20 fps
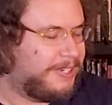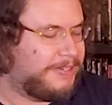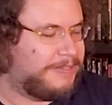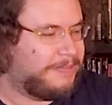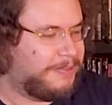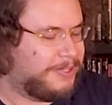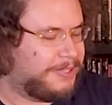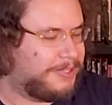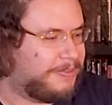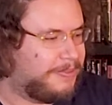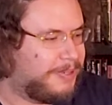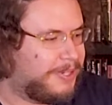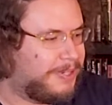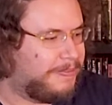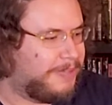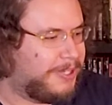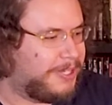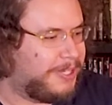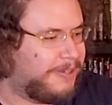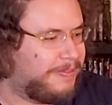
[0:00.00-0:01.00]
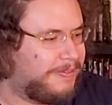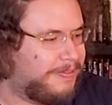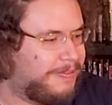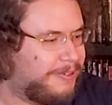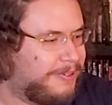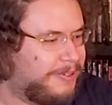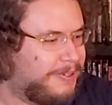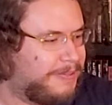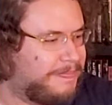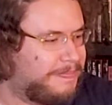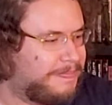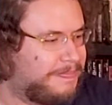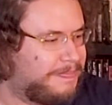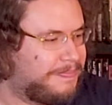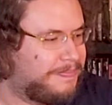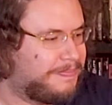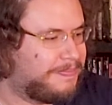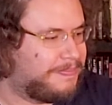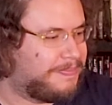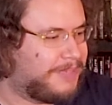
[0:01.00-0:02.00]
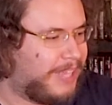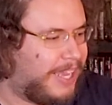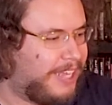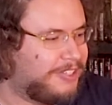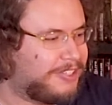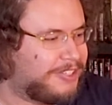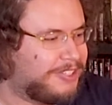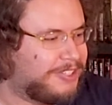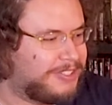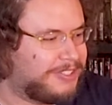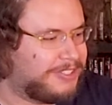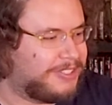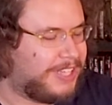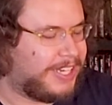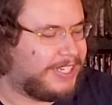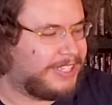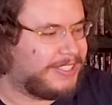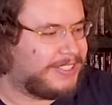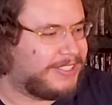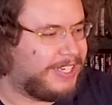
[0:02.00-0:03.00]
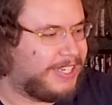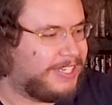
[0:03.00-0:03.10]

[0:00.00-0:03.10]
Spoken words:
what's the word I'm looking for? Ancient sites?